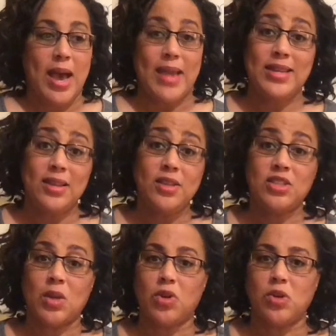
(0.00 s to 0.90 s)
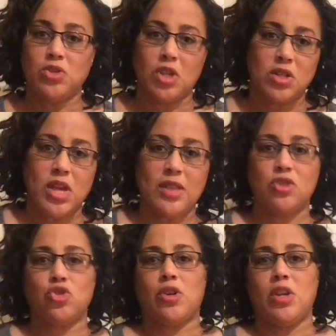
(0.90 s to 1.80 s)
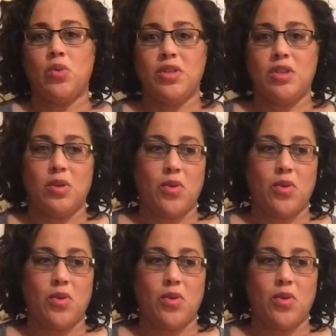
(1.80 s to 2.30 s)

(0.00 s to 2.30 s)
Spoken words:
Ideally, someone who's going to take this journey with you,